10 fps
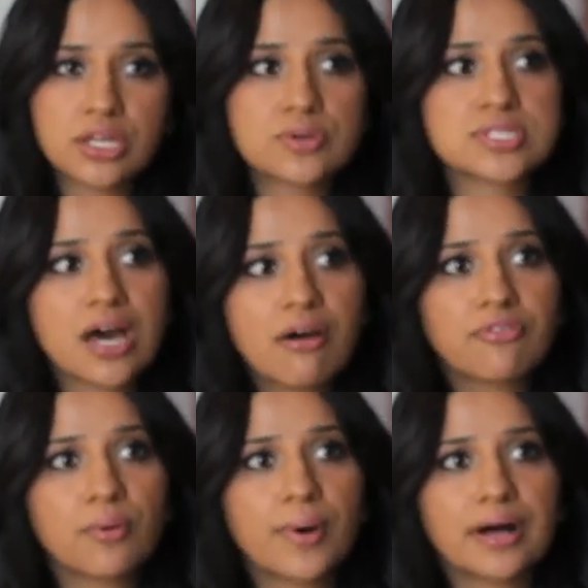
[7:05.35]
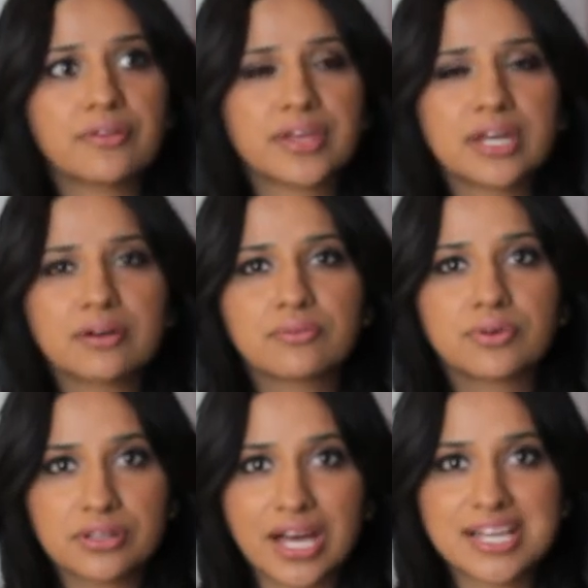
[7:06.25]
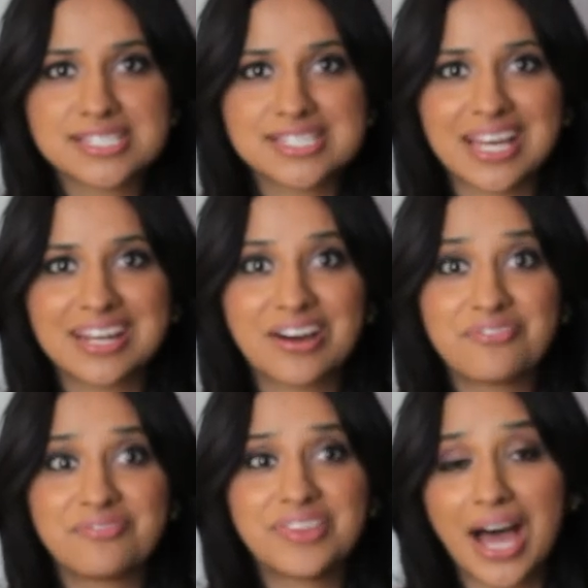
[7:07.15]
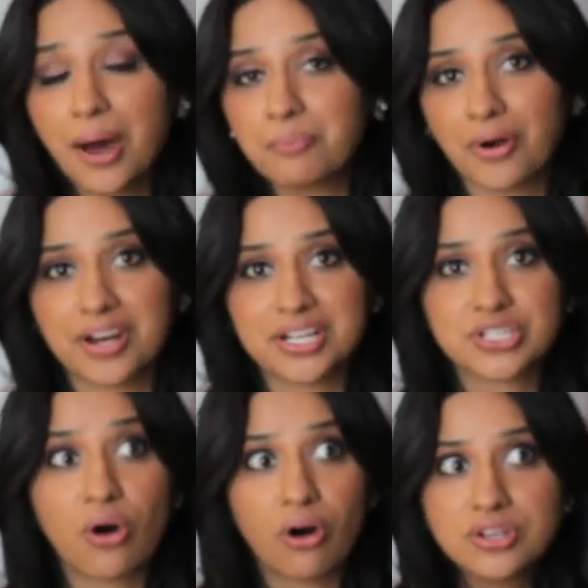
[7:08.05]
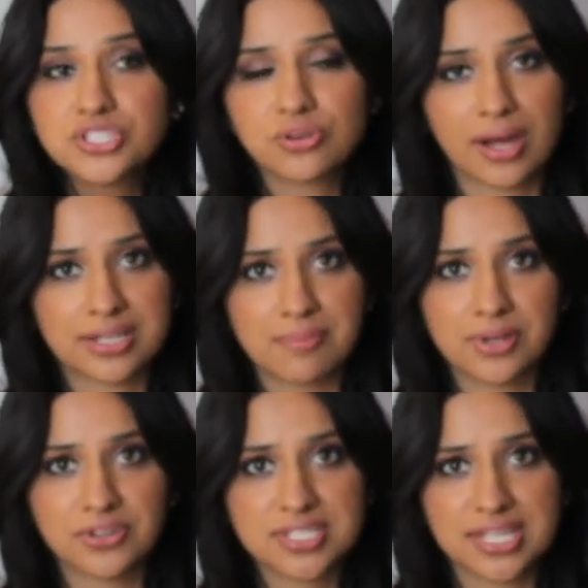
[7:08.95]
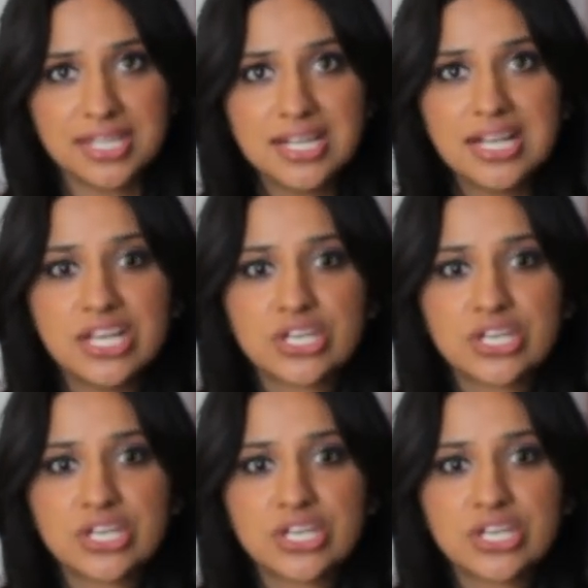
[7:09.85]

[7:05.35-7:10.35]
I used that for a while, and then I realized that that product also had chemicals in it.